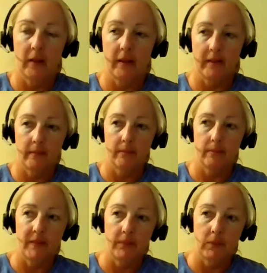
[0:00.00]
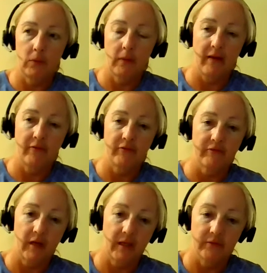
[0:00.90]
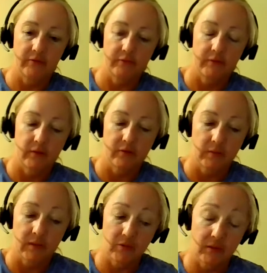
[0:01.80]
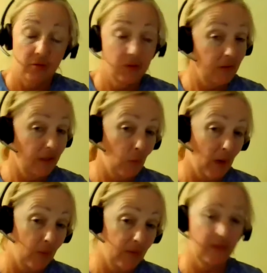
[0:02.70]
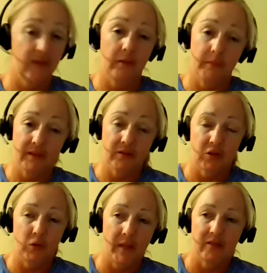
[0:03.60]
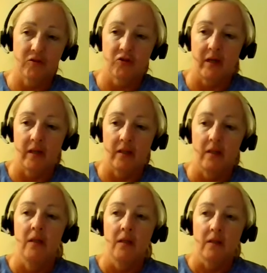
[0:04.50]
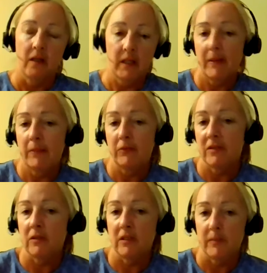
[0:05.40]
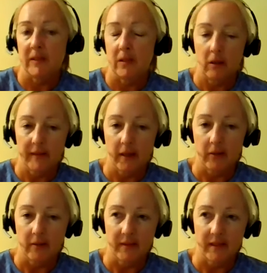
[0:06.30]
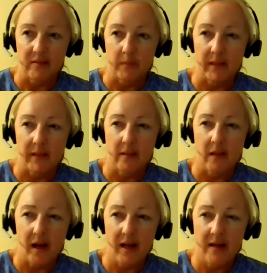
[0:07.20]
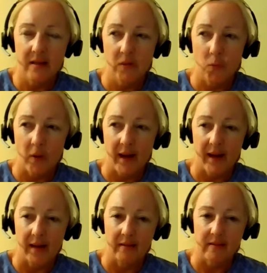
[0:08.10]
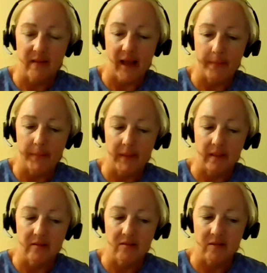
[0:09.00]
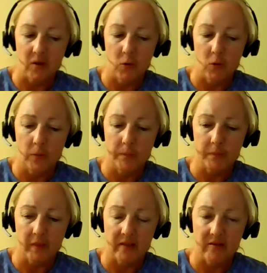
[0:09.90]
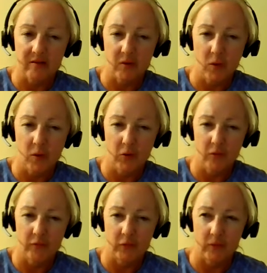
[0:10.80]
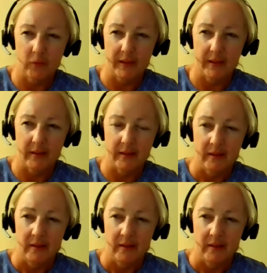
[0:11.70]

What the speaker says: think people have kind of, sometimes you do get away with a little bit too much, and a lot of people do need to be called out on things, but not in the way that it's happening. It's so hurtful when,